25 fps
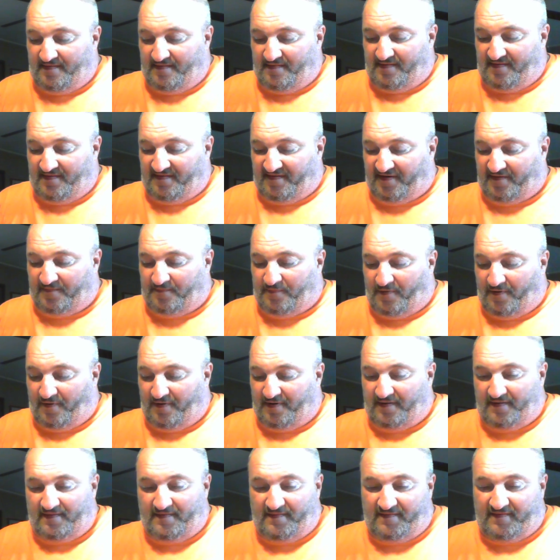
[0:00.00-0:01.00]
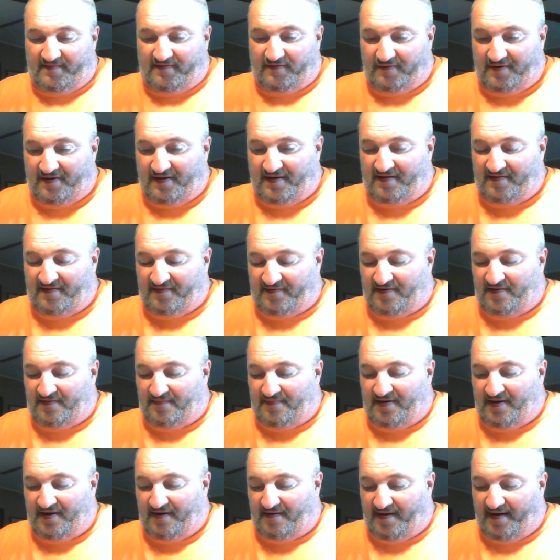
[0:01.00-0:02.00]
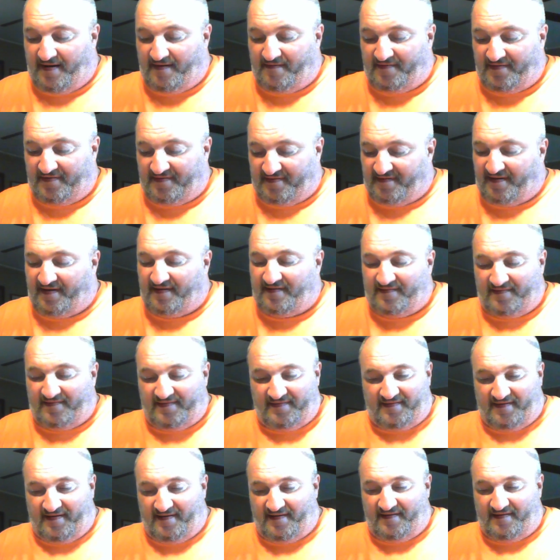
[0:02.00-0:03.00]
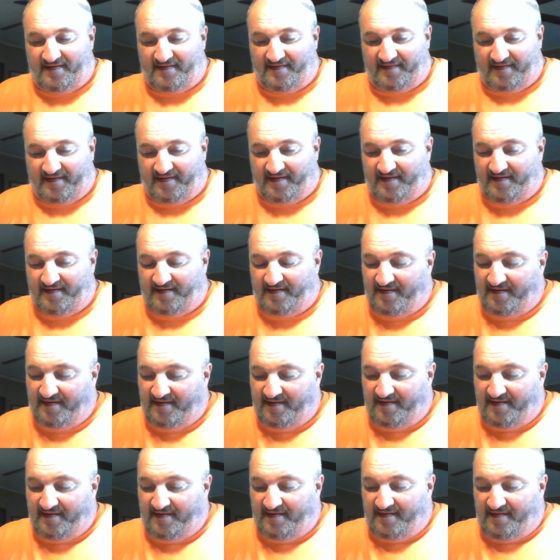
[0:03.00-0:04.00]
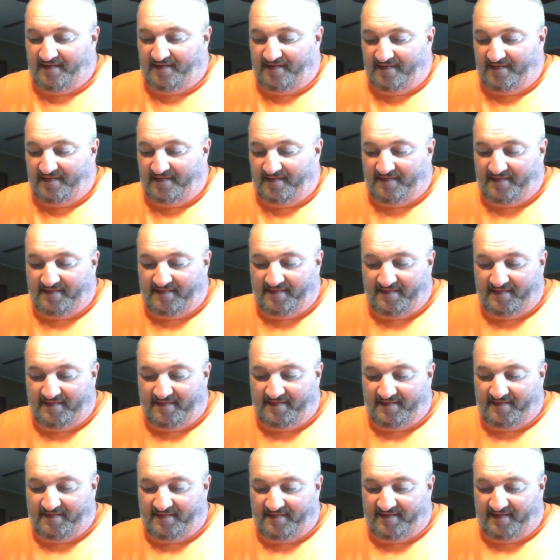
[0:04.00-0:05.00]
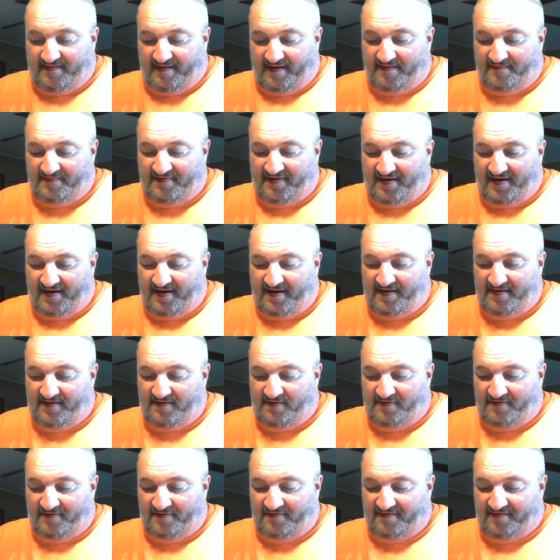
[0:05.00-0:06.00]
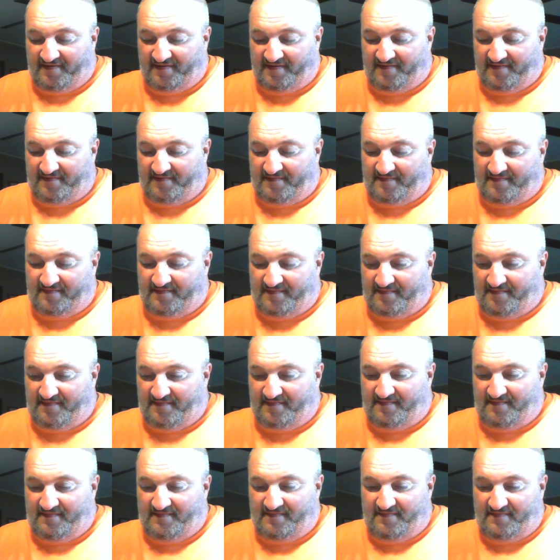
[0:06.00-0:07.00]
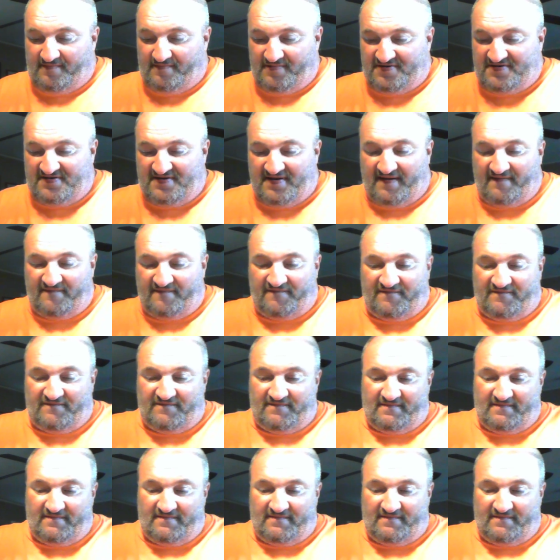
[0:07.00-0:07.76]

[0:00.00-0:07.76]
6.3 is going to be our average, because that's a 10, okay, times 8 doses. We should have